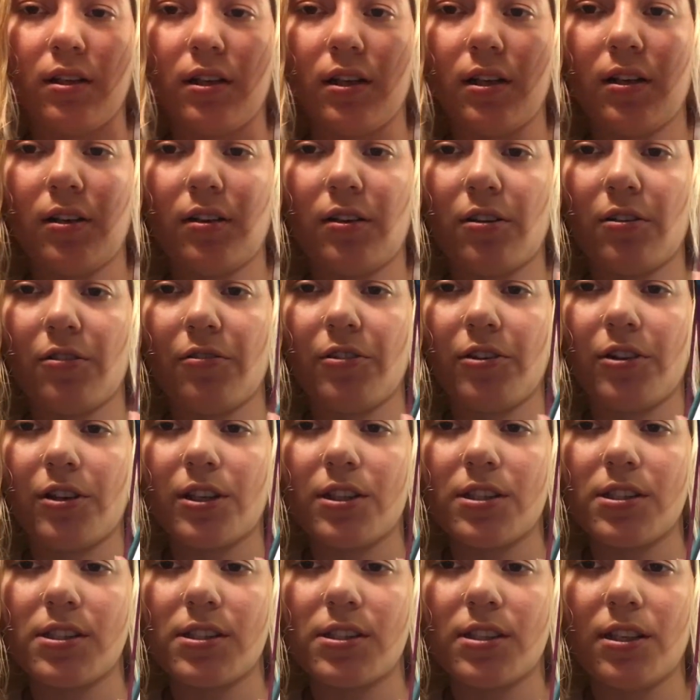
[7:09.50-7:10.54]
I don't know if you
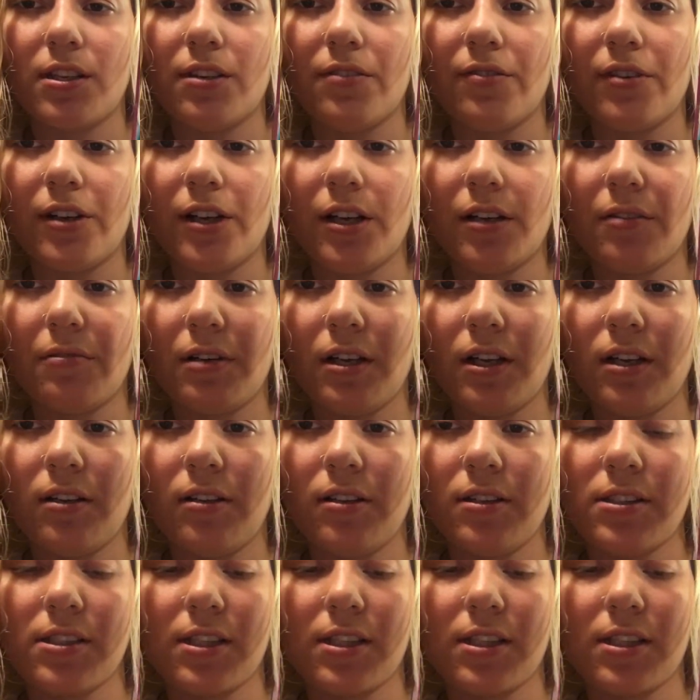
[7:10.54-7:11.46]
can see it very well.